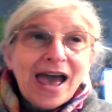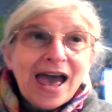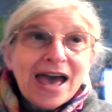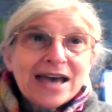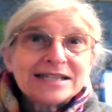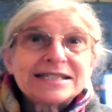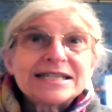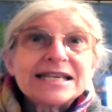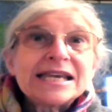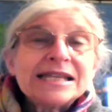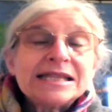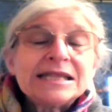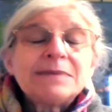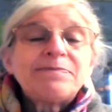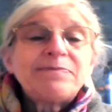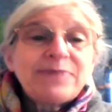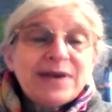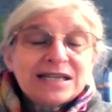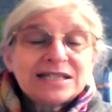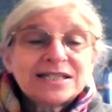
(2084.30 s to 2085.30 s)
as in
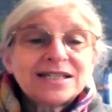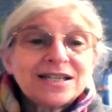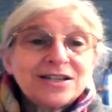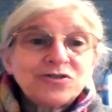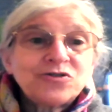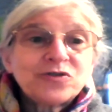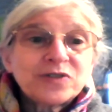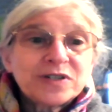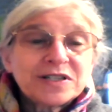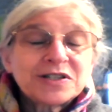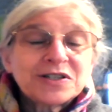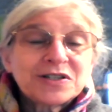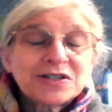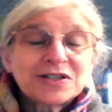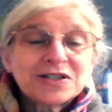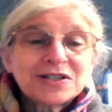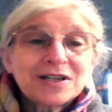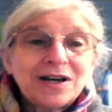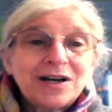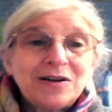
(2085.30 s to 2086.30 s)
the best
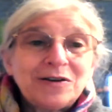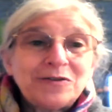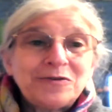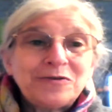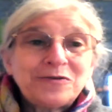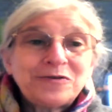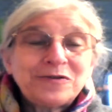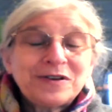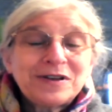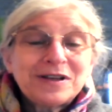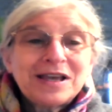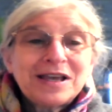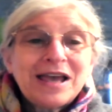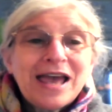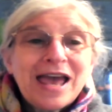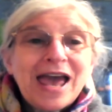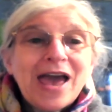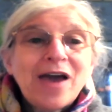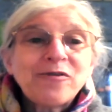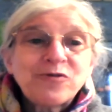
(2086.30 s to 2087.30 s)
interests of
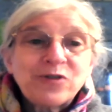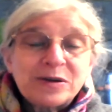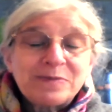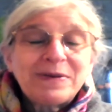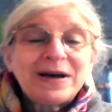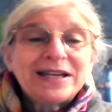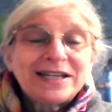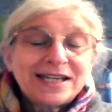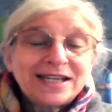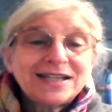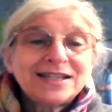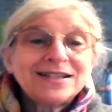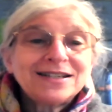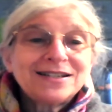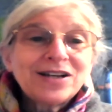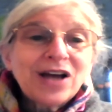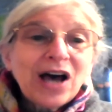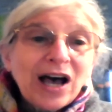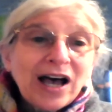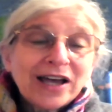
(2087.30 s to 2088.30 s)
everybody,
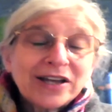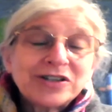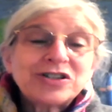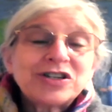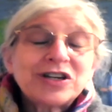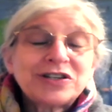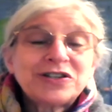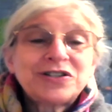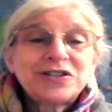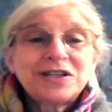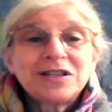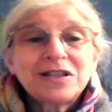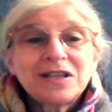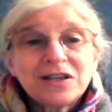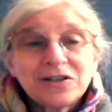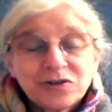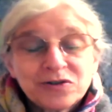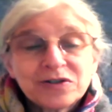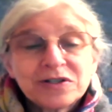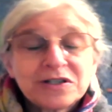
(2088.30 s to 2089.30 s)
not just in the
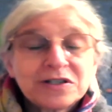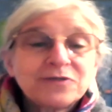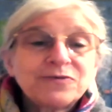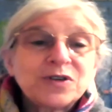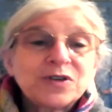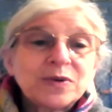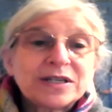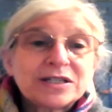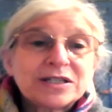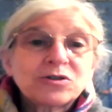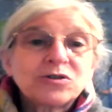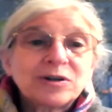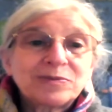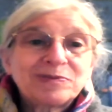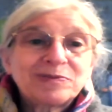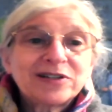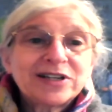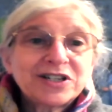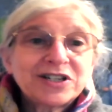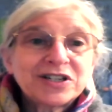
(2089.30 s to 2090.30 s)
interests of U S
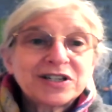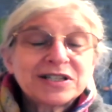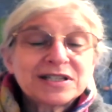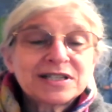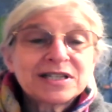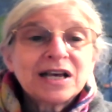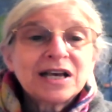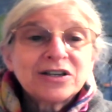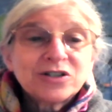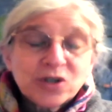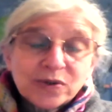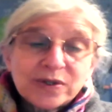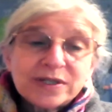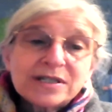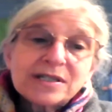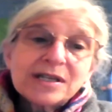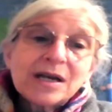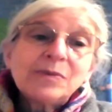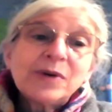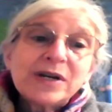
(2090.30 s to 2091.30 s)
corporations. So
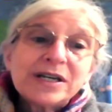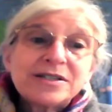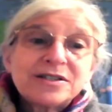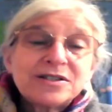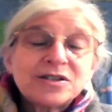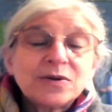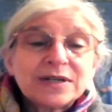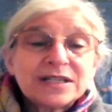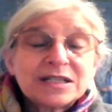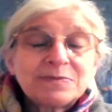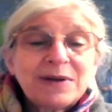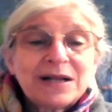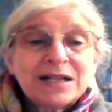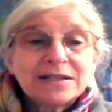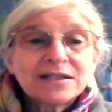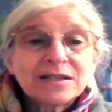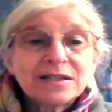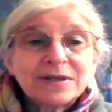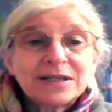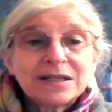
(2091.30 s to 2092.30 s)
in some ways, U S
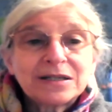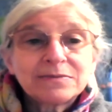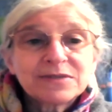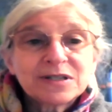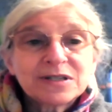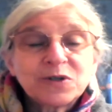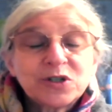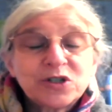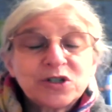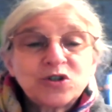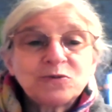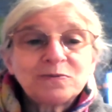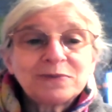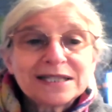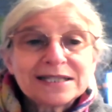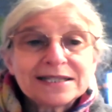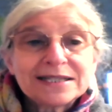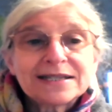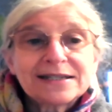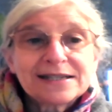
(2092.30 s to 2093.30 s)
policy becomes more
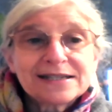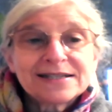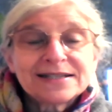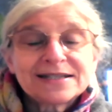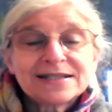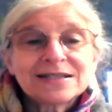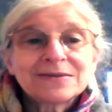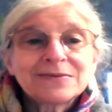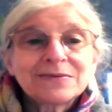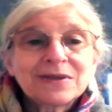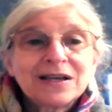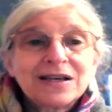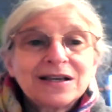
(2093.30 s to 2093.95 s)
duplicitous.